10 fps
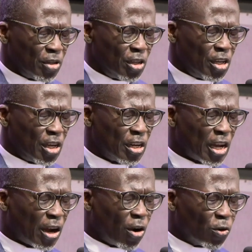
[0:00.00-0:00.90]
in our
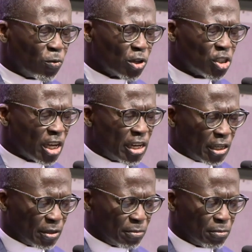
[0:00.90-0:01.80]
onward journey.
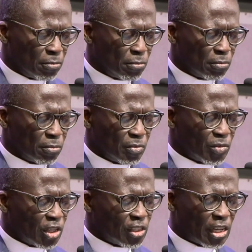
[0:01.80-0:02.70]

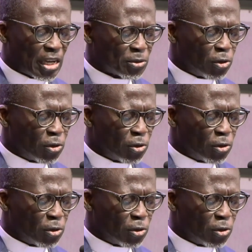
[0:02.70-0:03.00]
Take absolute